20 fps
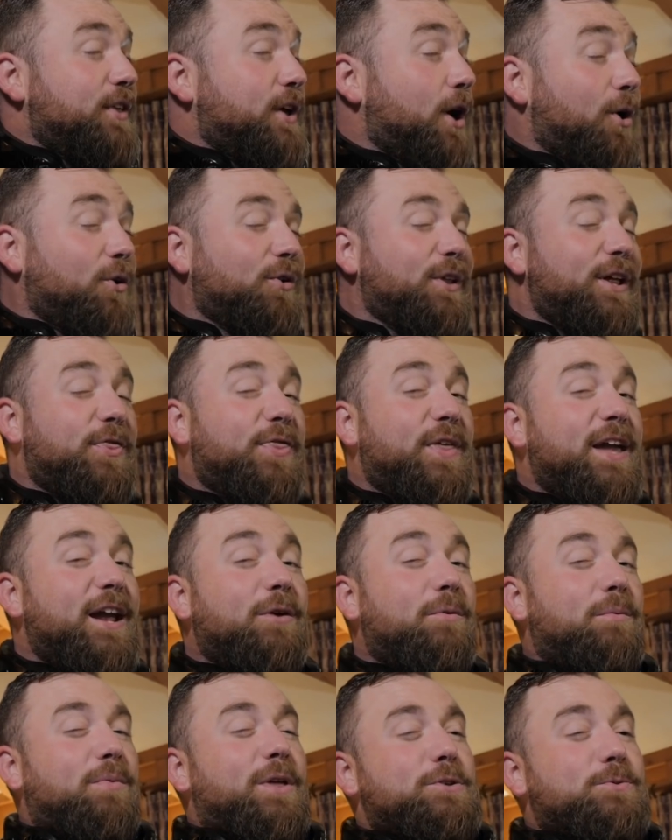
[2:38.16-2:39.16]
The only
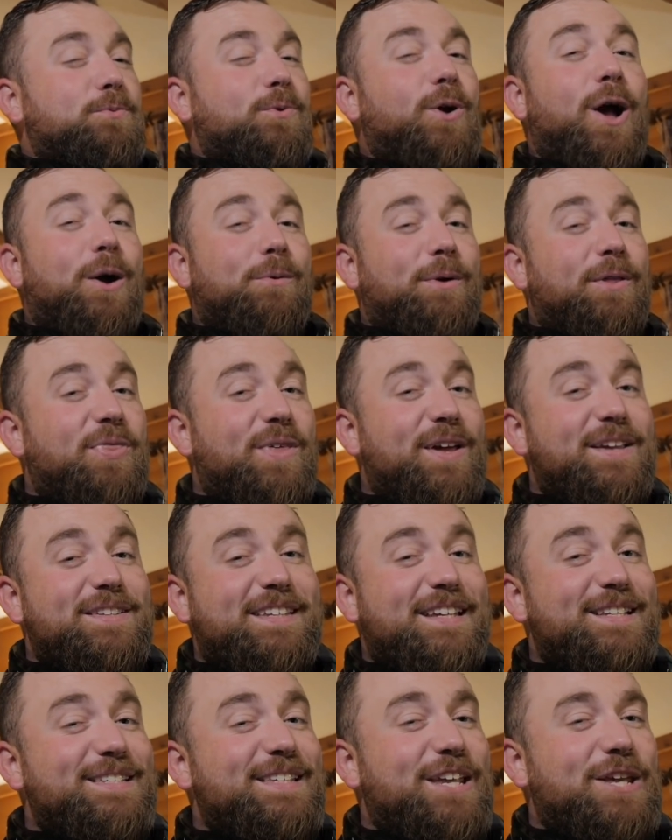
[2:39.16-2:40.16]
thing that's wrong with
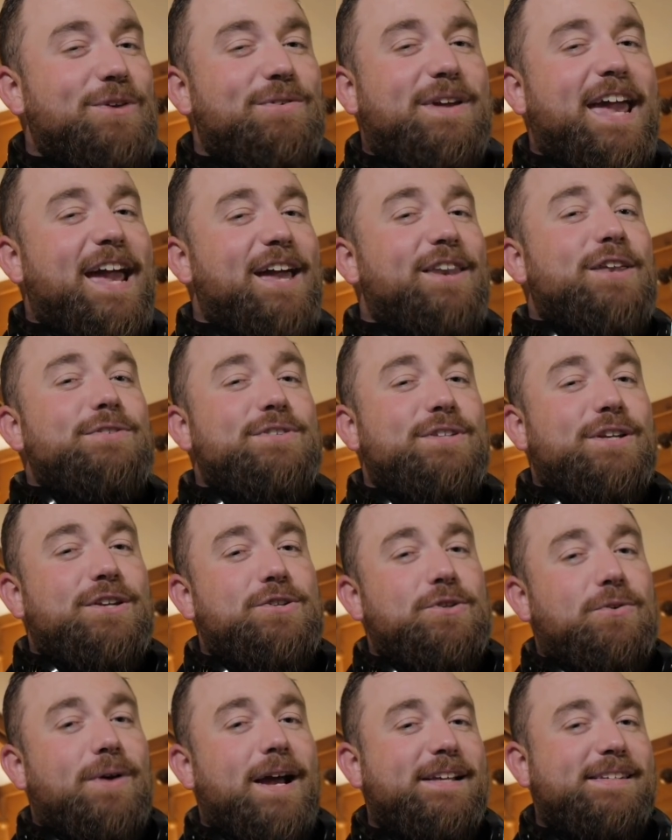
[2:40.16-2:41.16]
this is that you can't use it in
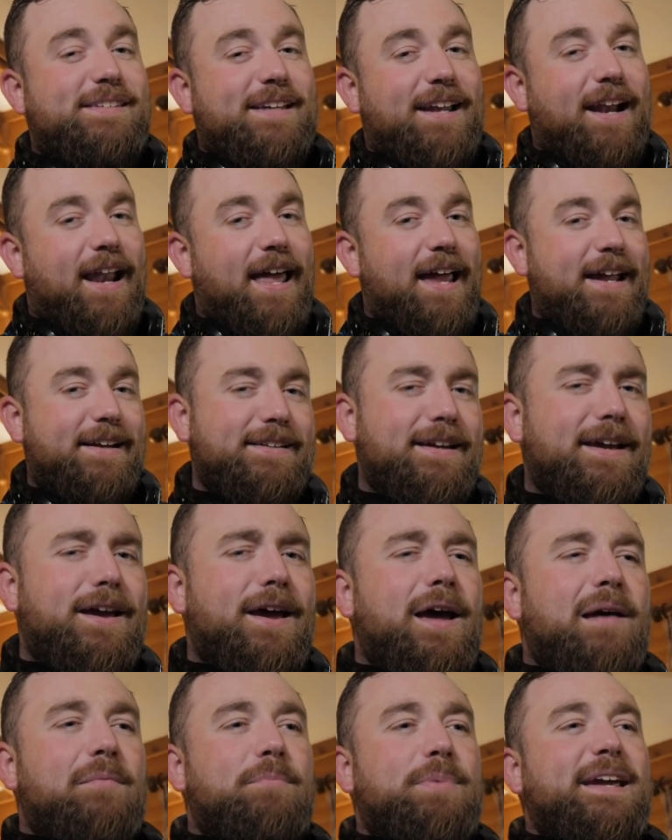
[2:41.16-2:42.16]
direct sunlight
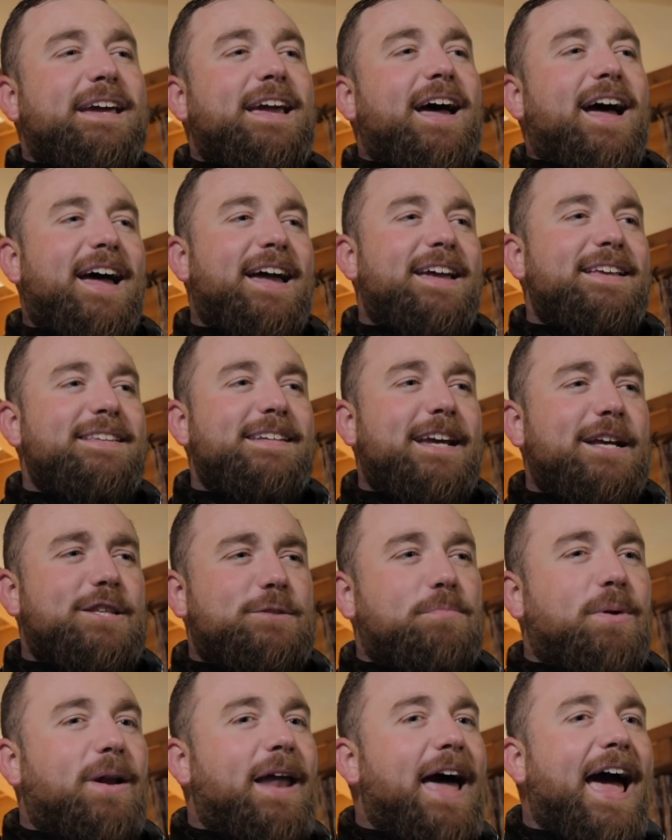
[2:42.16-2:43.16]
because
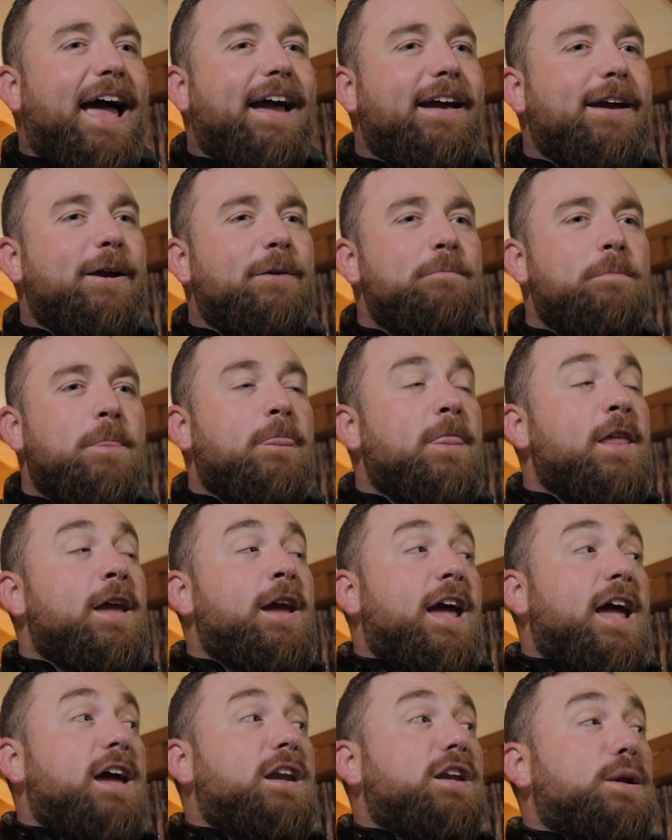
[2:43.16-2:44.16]
it's black
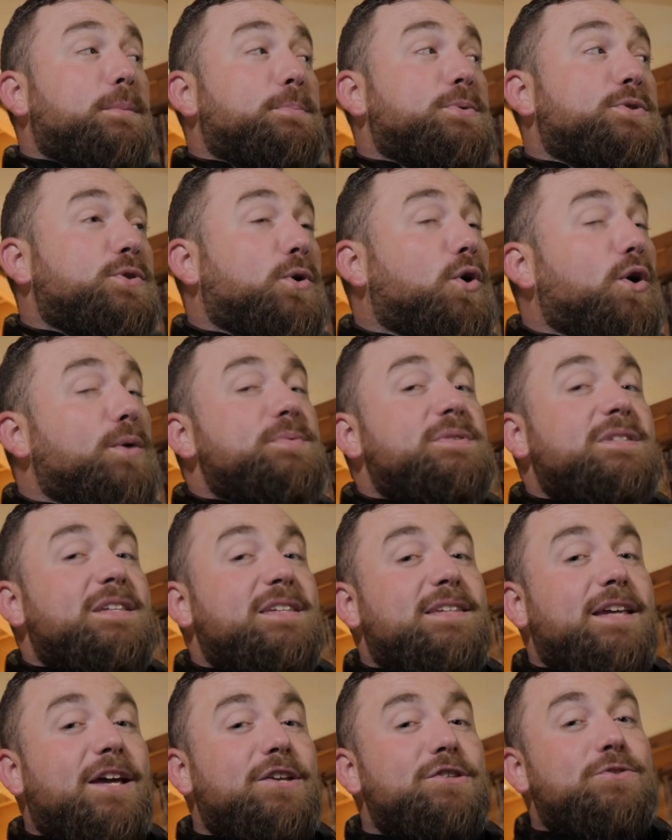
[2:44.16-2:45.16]
and it absorbs the
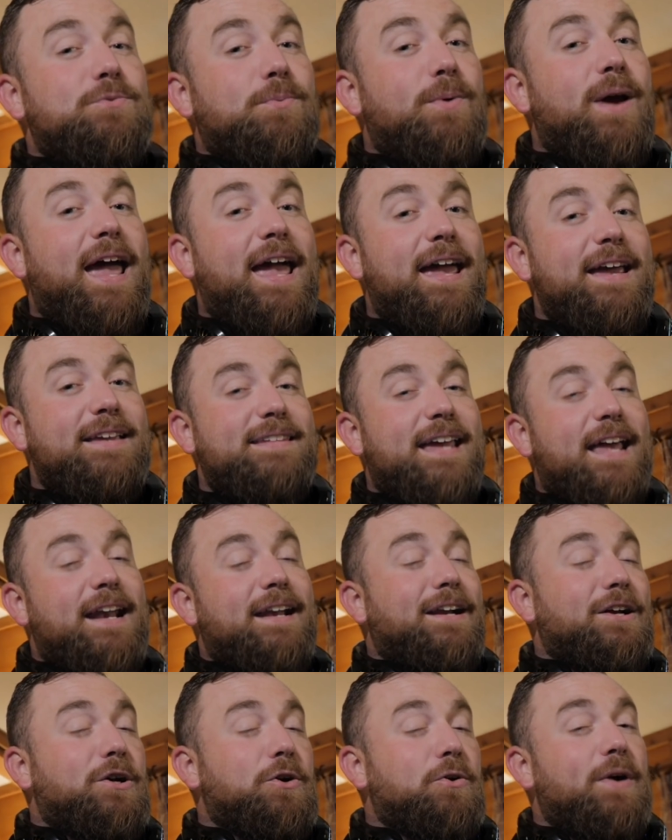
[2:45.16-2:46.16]
sun's rays at
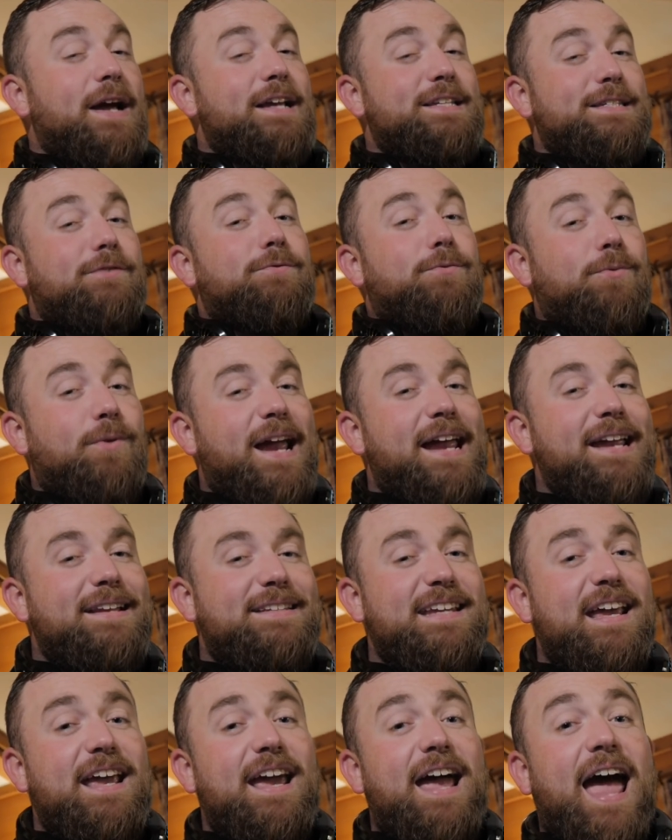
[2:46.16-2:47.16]
an aggressive
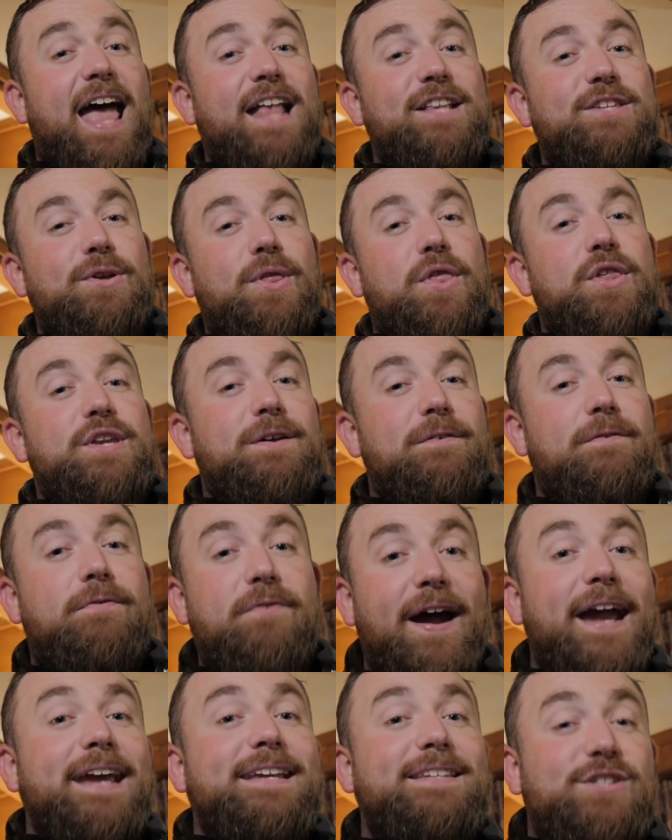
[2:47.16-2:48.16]
rate, and so the
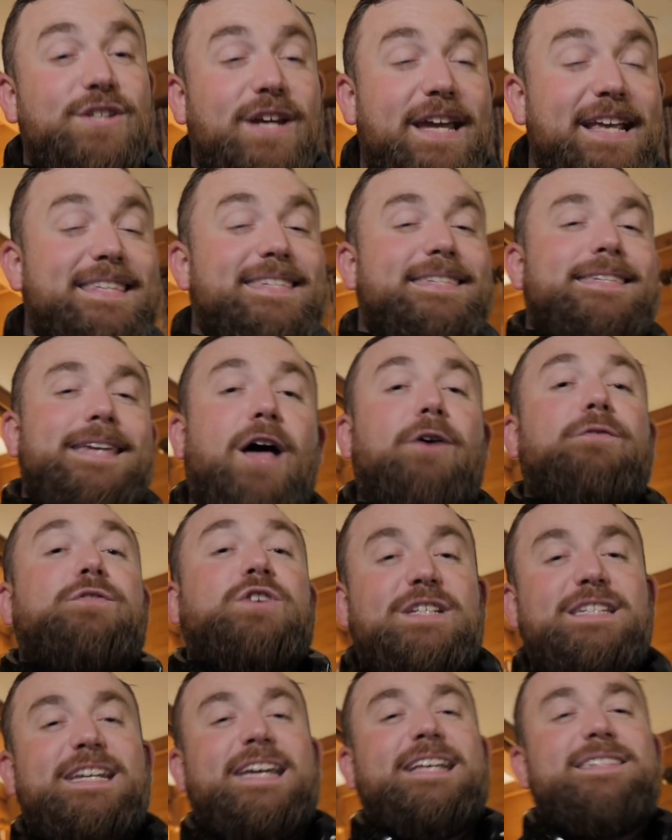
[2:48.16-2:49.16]
device itself
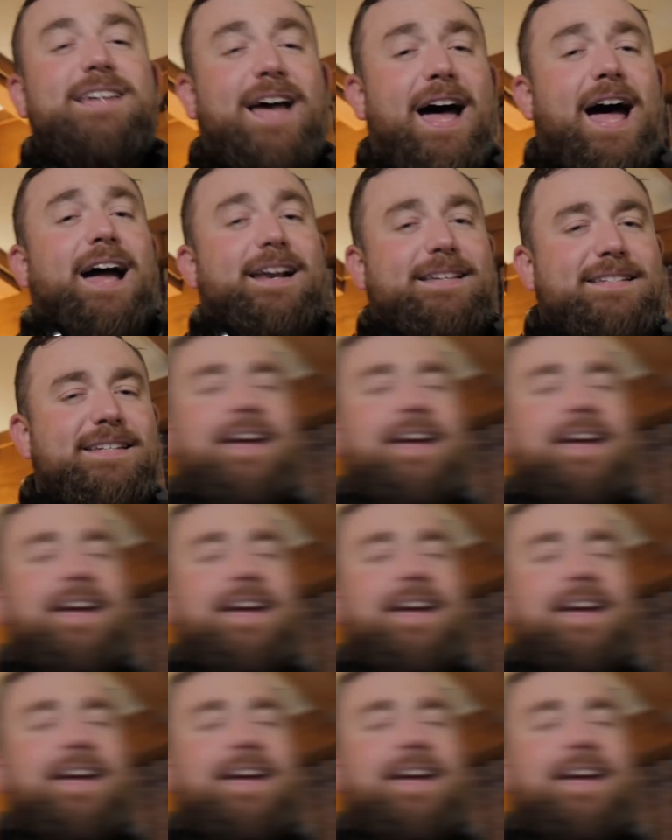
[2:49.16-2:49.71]
just gets hot.